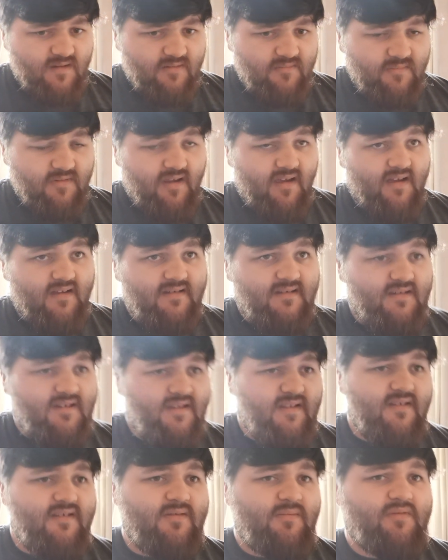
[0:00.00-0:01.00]
But yeah, I'd say
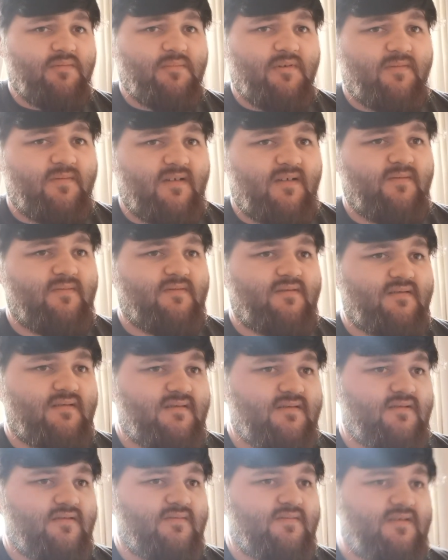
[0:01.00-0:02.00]
this is one of my favourite
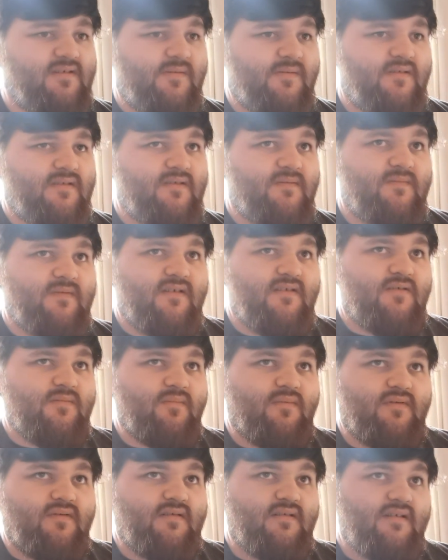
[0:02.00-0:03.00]
sort of series of
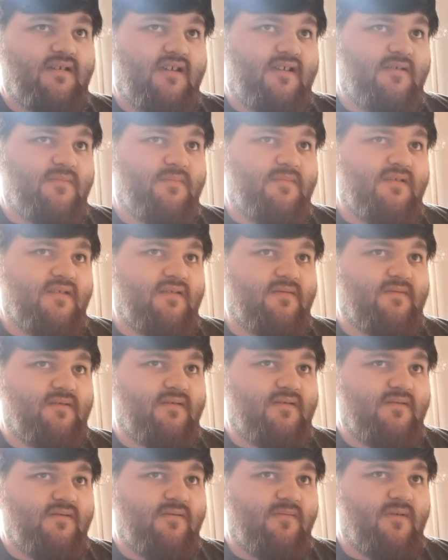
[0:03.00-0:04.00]
Digimon games that they've
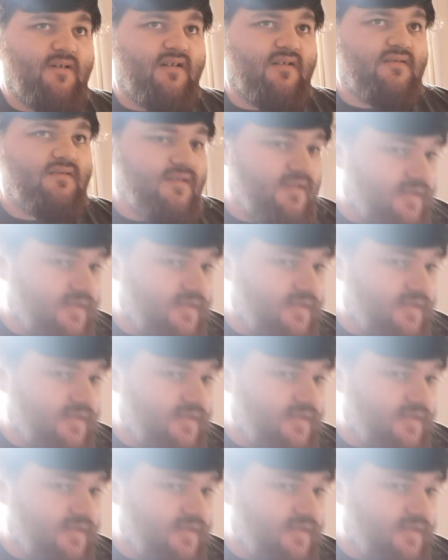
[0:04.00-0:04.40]
done in a while.